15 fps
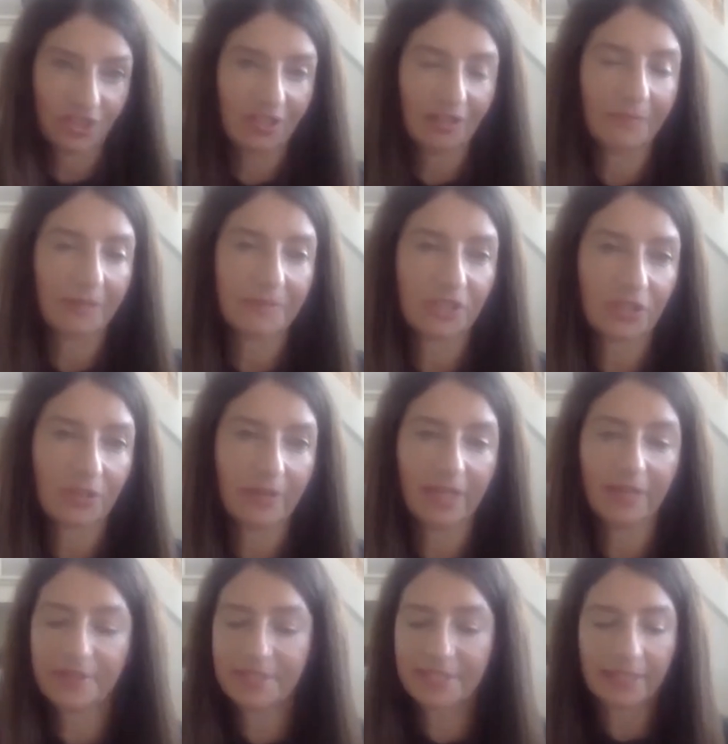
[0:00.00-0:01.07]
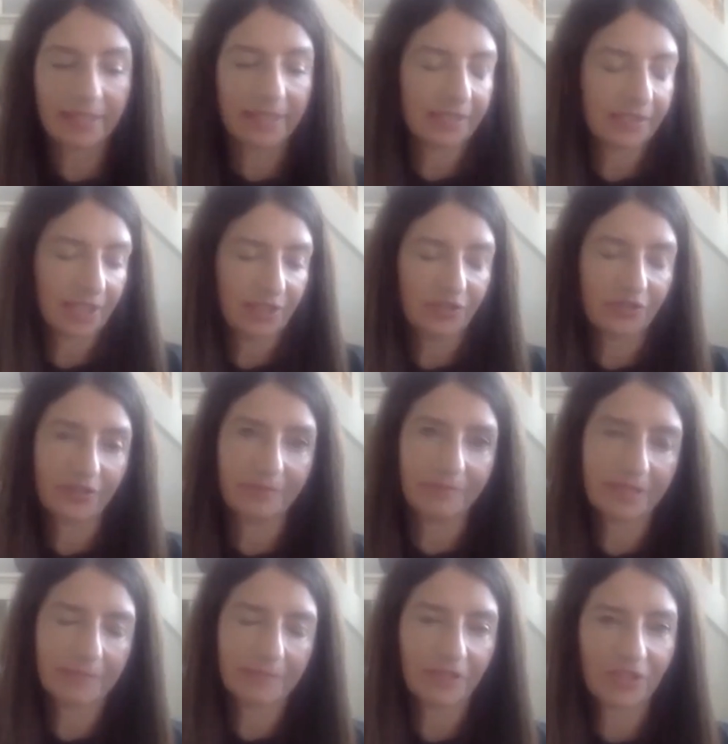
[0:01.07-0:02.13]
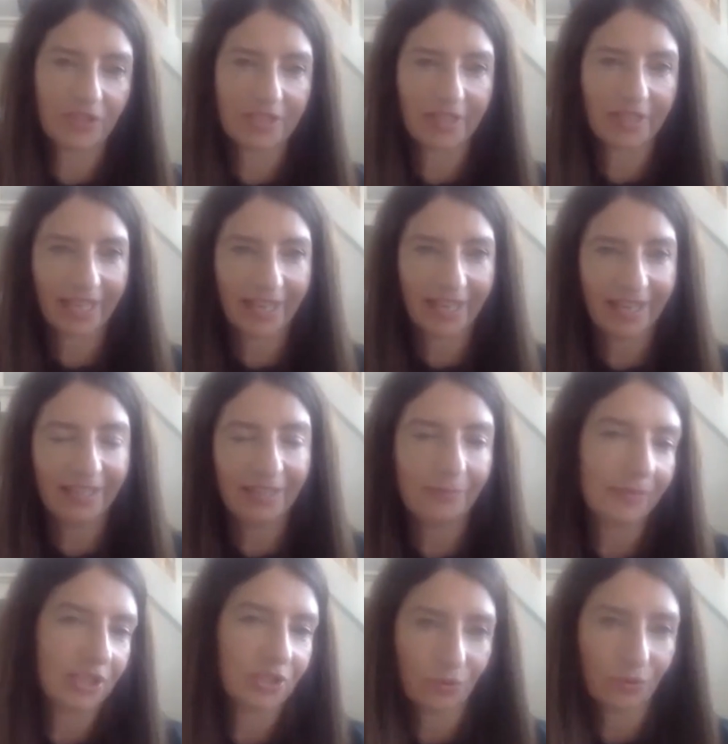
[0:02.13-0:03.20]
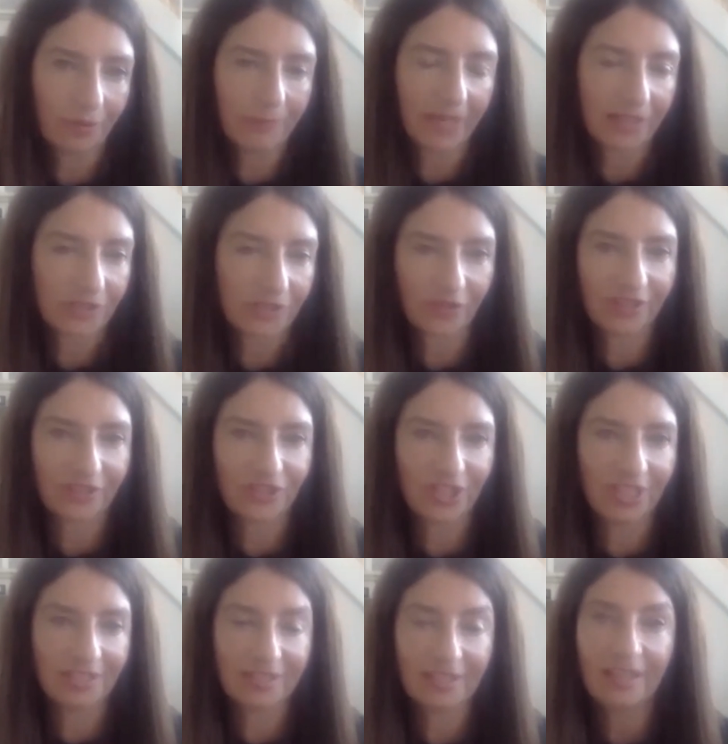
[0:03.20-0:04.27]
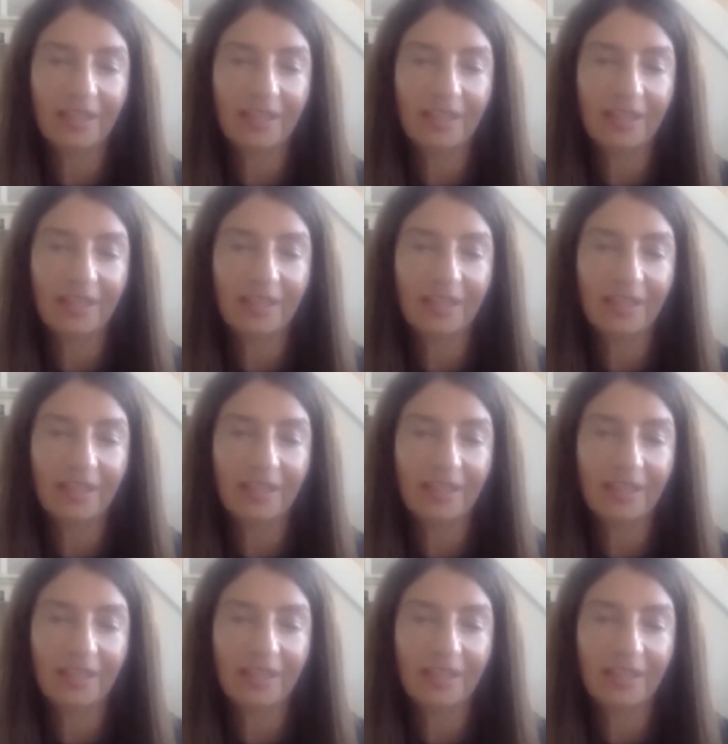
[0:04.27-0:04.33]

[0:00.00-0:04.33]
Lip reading: It might be 2 hours, and I teach them as much as I can, and we talk about strategies,